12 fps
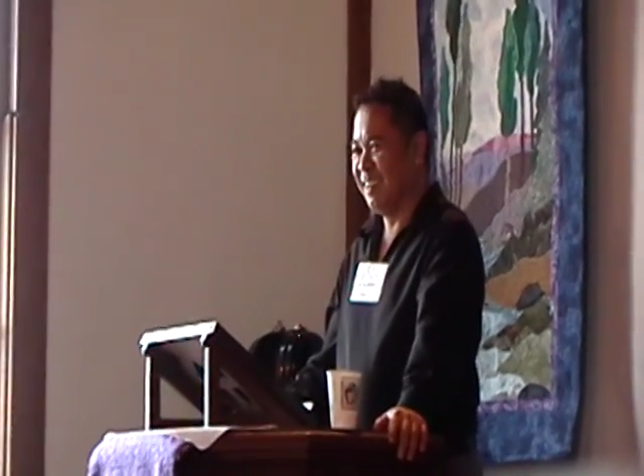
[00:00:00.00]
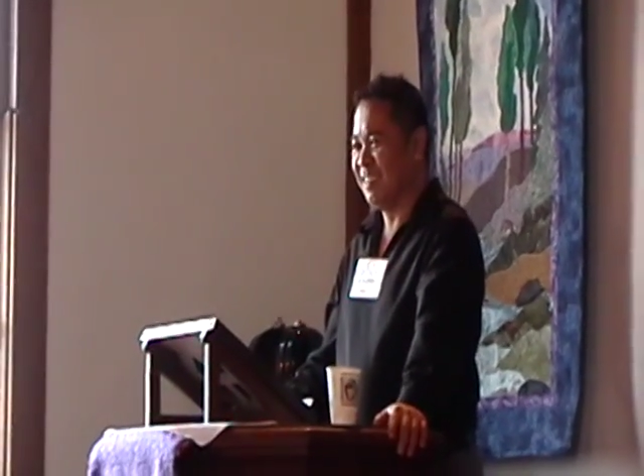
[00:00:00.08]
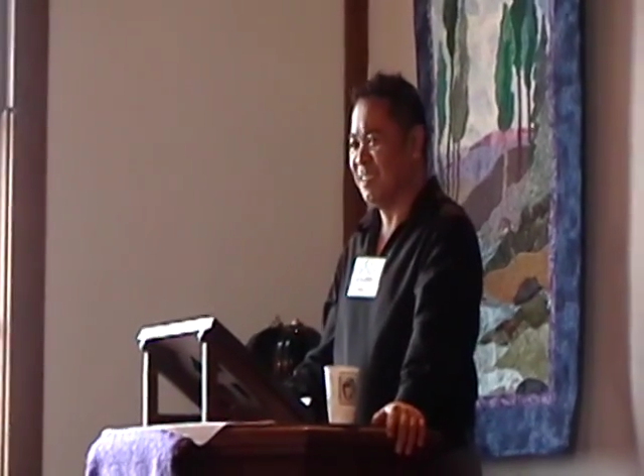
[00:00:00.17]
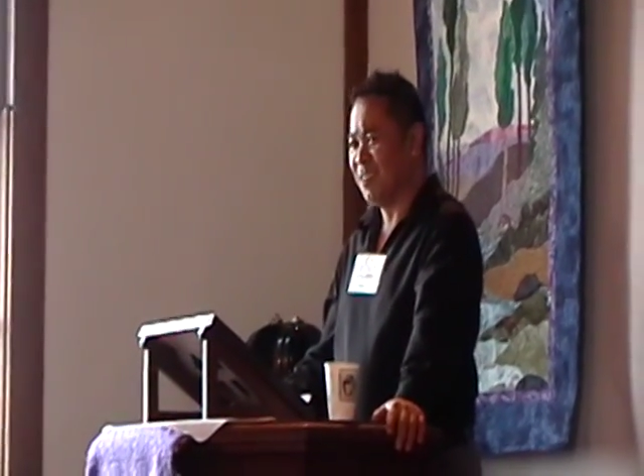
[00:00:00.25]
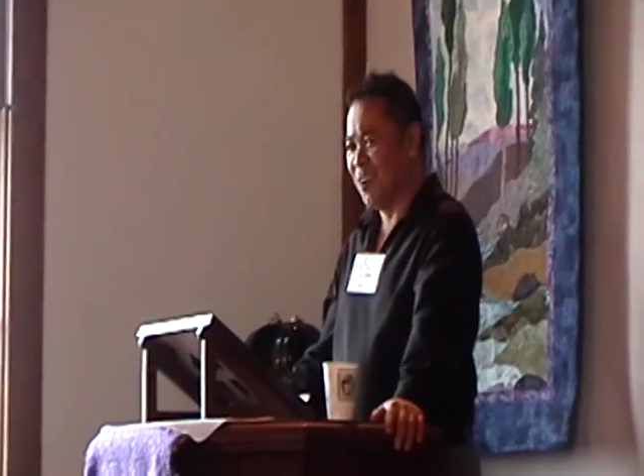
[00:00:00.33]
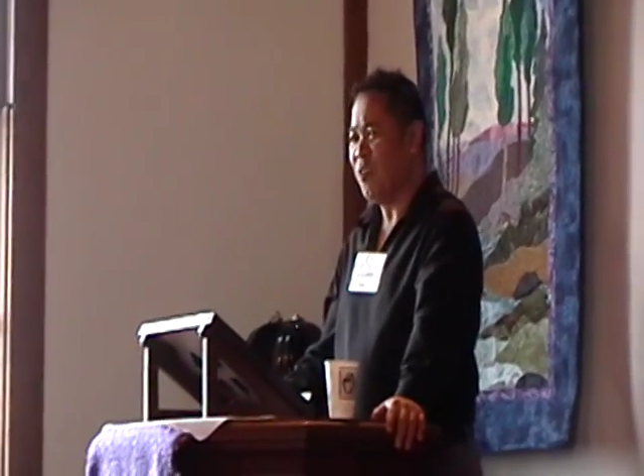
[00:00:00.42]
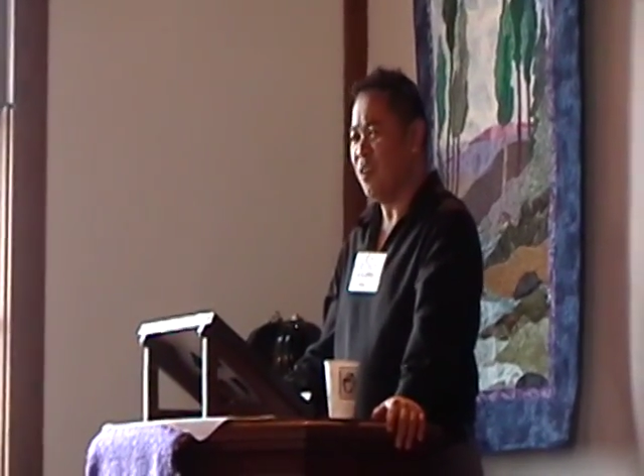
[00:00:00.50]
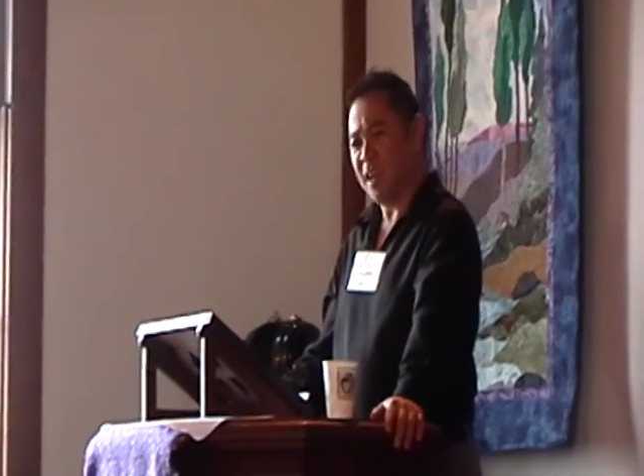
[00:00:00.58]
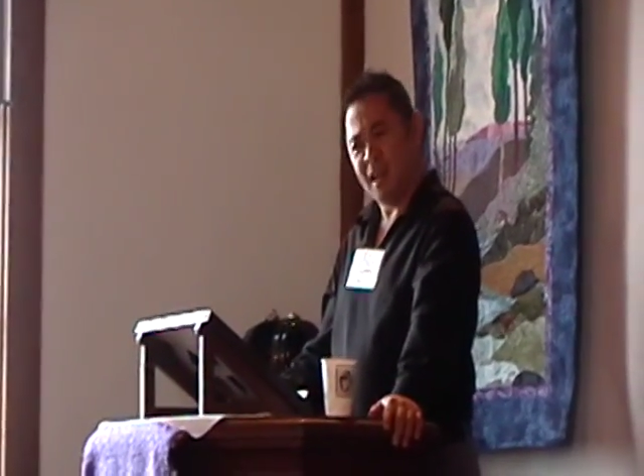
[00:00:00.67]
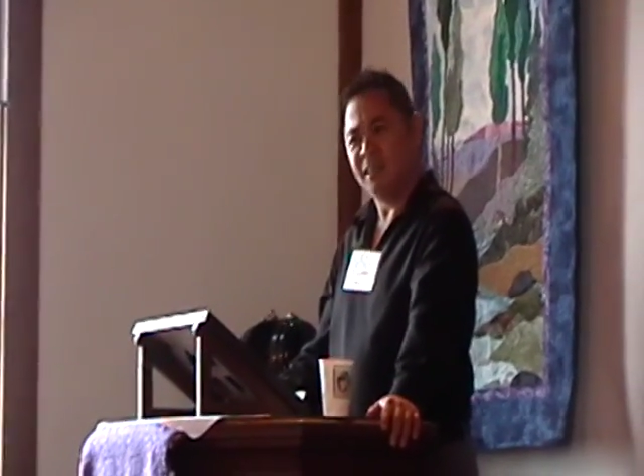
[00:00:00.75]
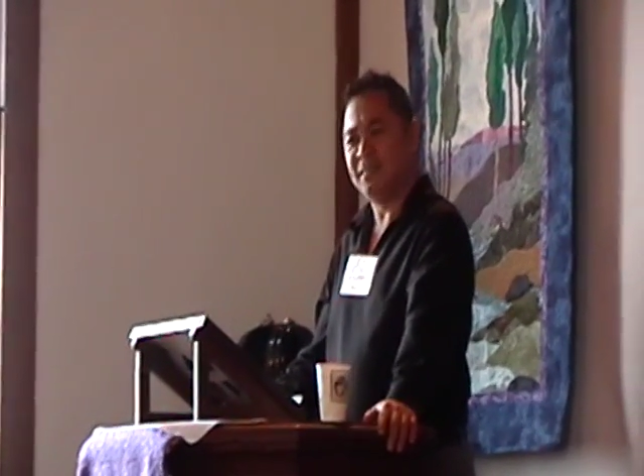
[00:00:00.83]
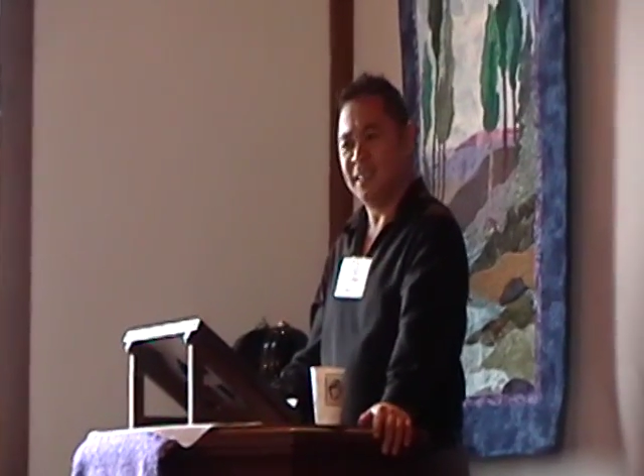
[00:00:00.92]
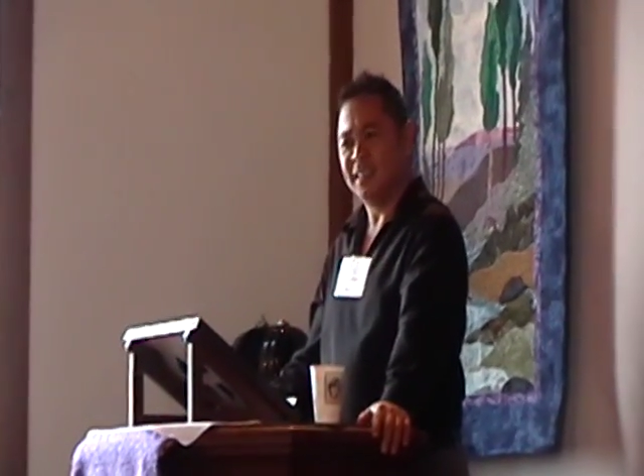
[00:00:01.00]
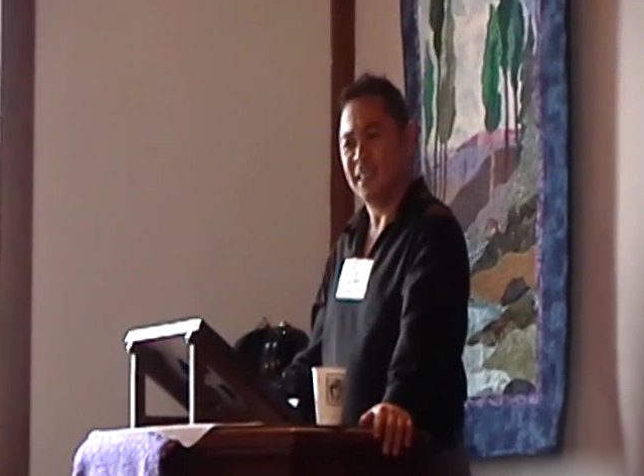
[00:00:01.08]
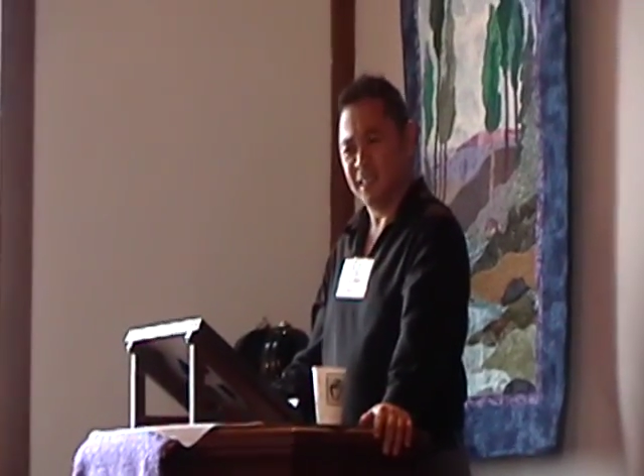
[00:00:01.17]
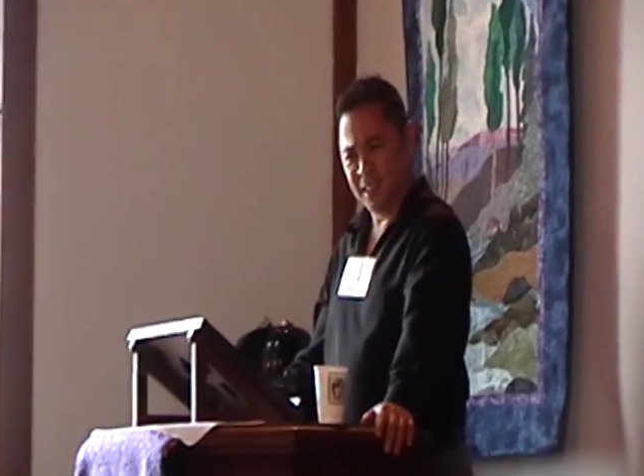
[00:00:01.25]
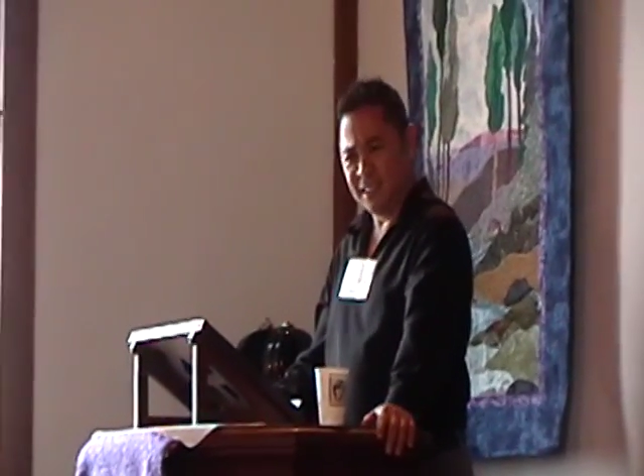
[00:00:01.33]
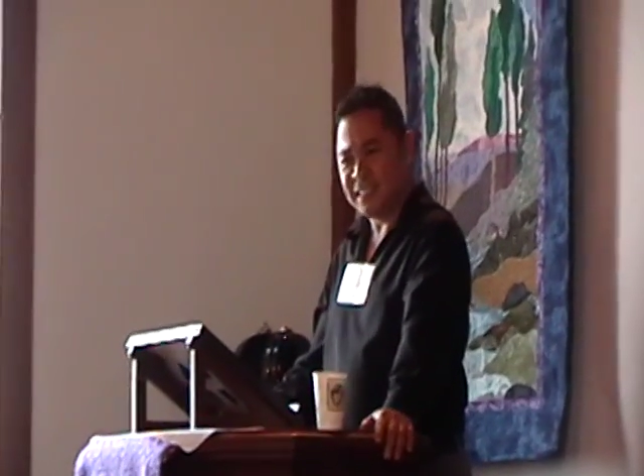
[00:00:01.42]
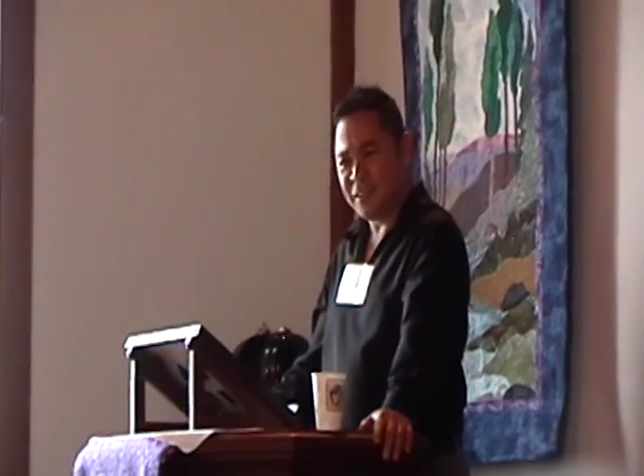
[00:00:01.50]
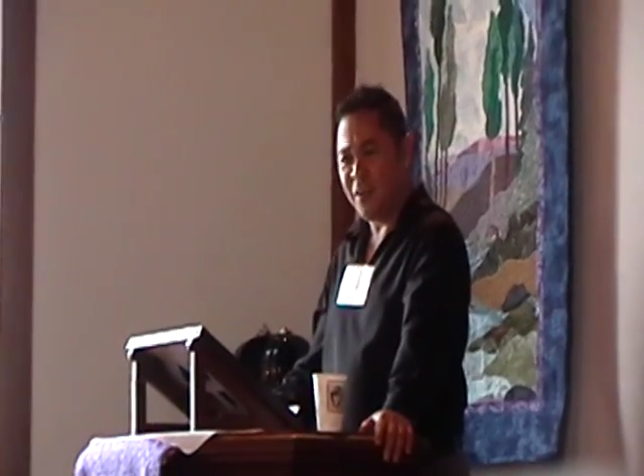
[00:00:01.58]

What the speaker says: You know? And this is